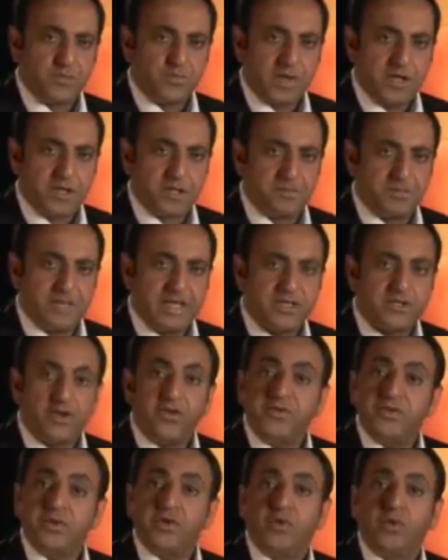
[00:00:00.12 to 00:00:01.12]
and welcome. He's
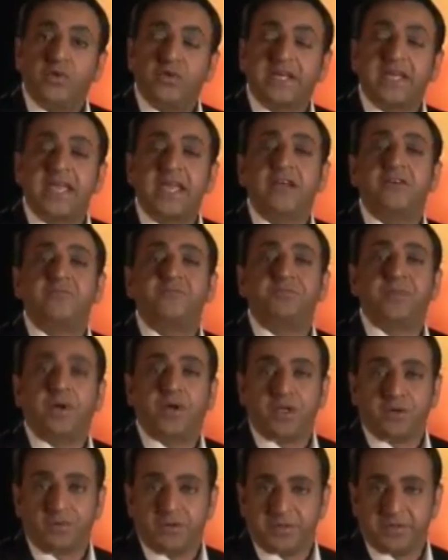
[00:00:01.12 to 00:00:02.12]
often called the king of
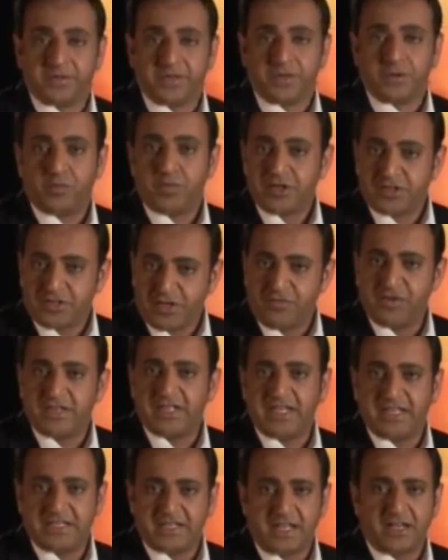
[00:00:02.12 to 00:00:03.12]
Bollywood, and almost
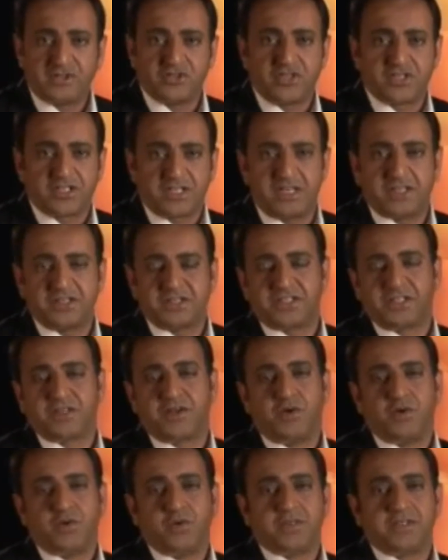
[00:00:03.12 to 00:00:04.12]
everything he touches turns to
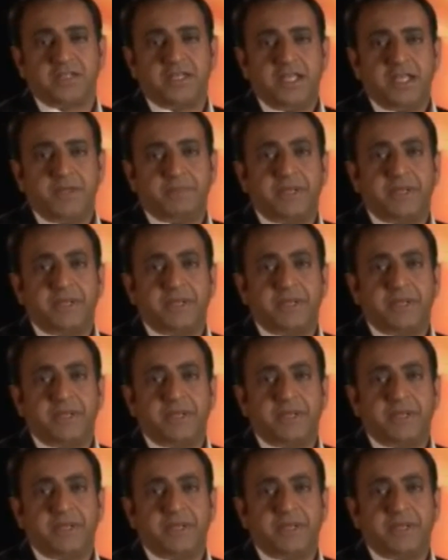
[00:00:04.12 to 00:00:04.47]
gold.